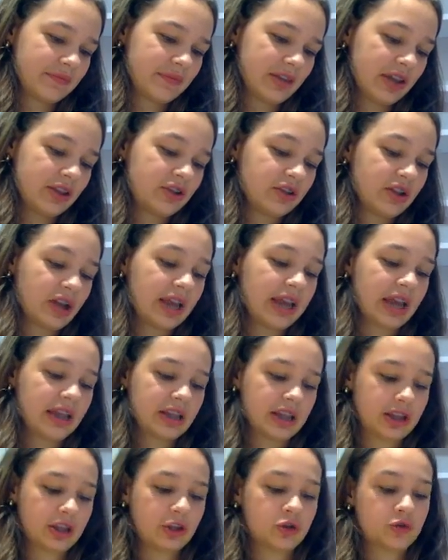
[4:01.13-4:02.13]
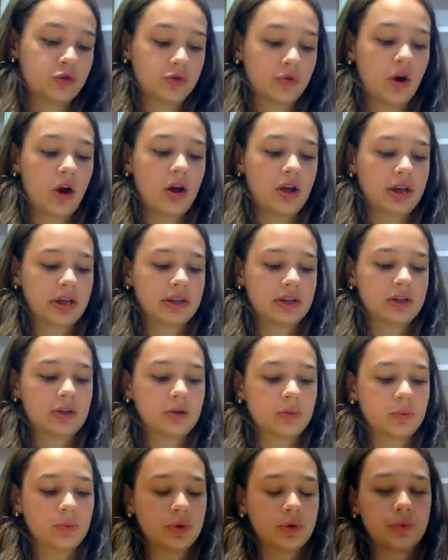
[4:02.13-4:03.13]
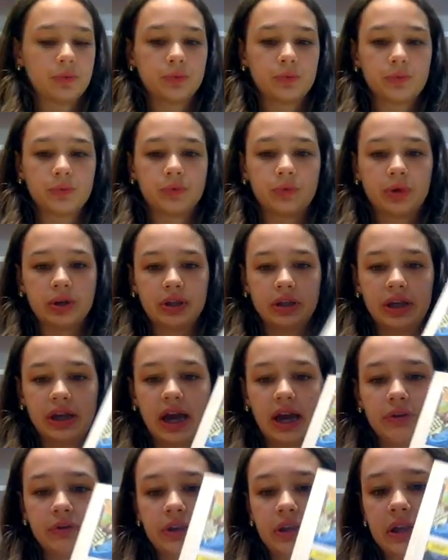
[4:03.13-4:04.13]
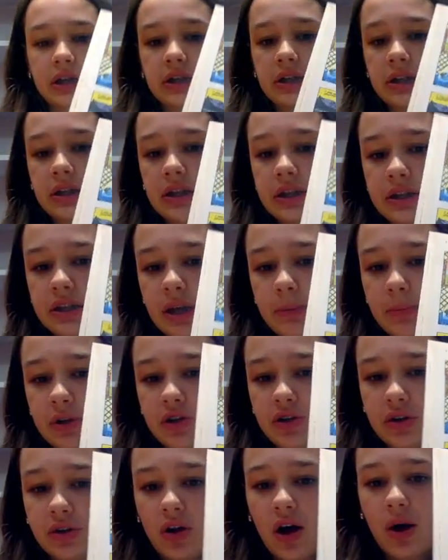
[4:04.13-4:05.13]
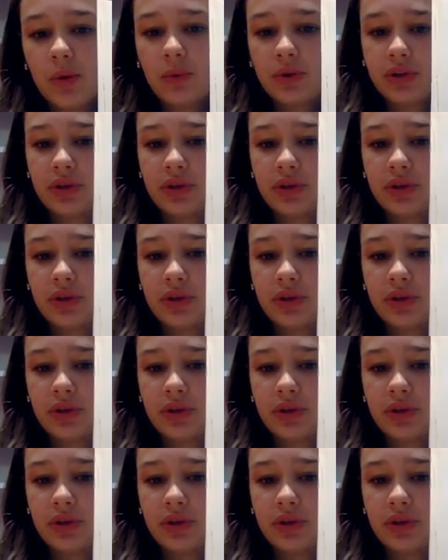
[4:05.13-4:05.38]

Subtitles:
And again, like the drawings were I really liked this image a lot,